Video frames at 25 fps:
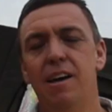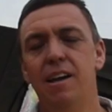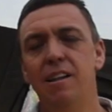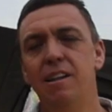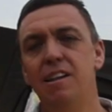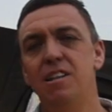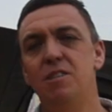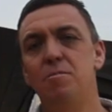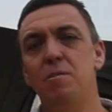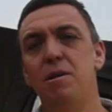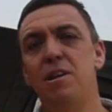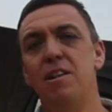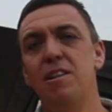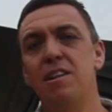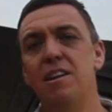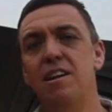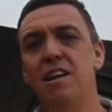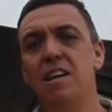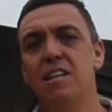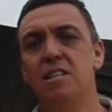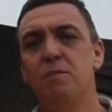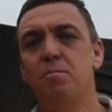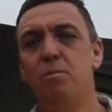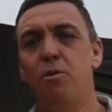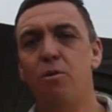That leads me to the
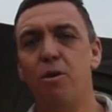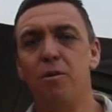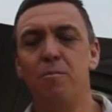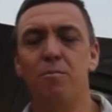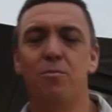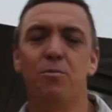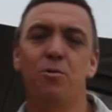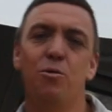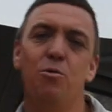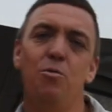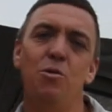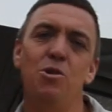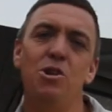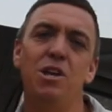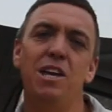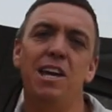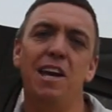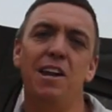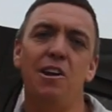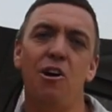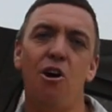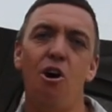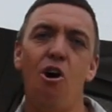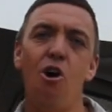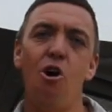next point. When you
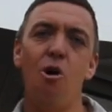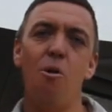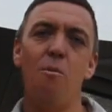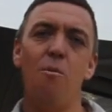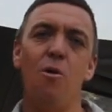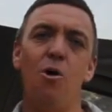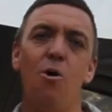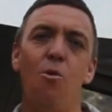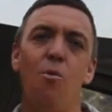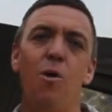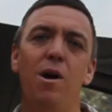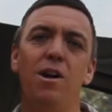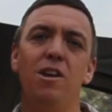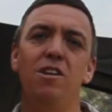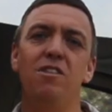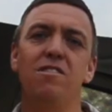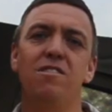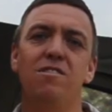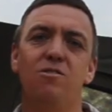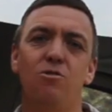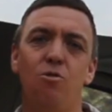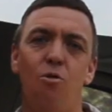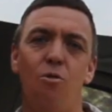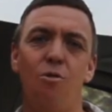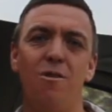get home, where do you
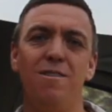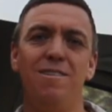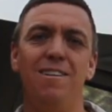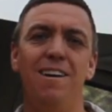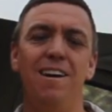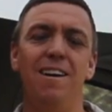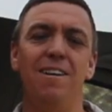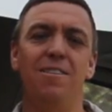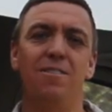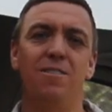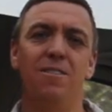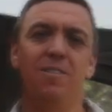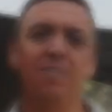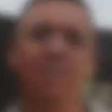store a tent?